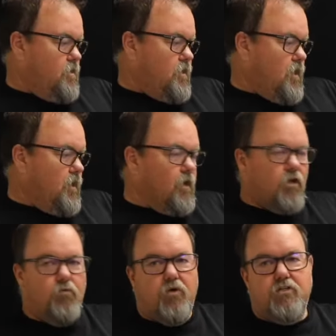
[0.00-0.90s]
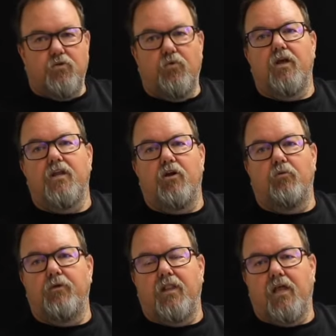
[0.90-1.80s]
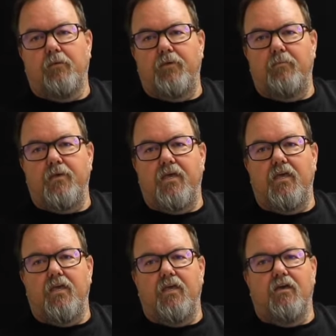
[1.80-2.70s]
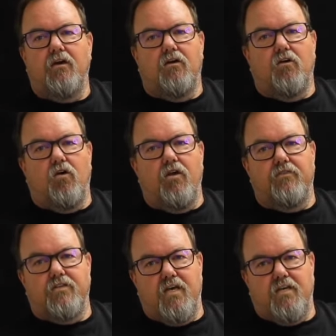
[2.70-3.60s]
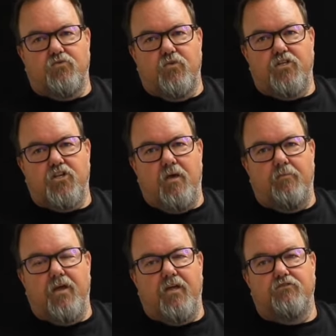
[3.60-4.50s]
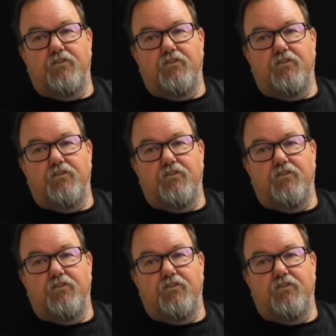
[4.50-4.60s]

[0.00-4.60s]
a good one to run here would be like a PPE or even test reach campaigns.